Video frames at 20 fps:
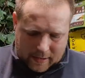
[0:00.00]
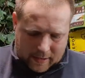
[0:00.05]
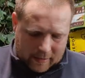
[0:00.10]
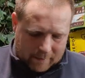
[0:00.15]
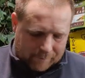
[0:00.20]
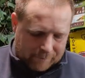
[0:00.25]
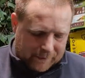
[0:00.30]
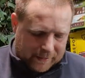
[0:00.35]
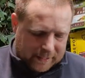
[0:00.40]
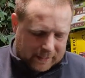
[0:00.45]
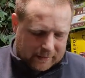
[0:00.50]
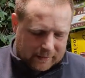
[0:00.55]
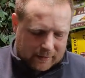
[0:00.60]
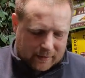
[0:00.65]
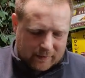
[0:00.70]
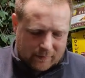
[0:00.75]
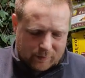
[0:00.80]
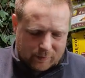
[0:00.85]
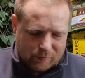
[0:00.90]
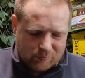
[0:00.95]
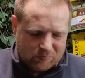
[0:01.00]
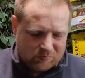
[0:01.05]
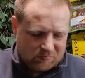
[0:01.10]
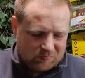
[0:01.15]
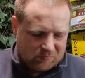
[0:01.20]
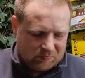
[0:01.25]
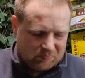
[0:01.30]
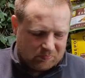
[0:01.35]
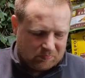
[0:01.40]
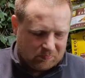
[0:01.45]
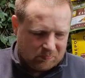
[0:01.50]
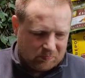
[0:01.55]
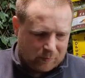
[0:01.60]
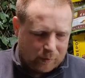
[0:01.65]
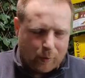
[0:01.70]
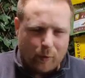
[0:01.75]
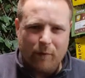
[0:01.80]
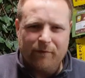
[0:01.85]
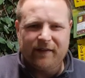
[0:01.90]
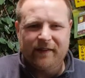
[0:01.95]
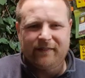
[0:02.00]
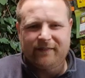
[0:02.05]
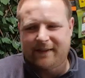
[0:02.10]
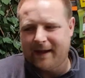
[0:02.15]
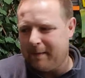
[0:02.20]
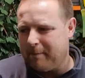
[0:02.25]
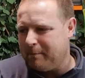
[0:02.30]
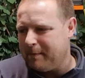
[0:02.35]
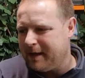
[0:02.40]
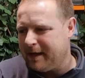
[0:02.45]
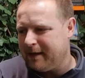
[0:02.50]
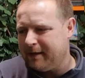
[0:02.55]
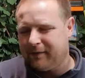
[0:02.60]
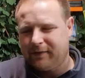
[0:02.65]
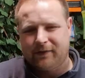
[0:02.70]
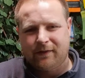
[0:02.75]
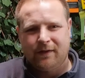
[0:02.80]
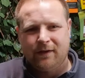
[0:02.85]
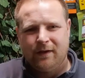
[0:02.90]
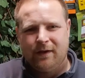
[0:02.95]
I think within ten minutes,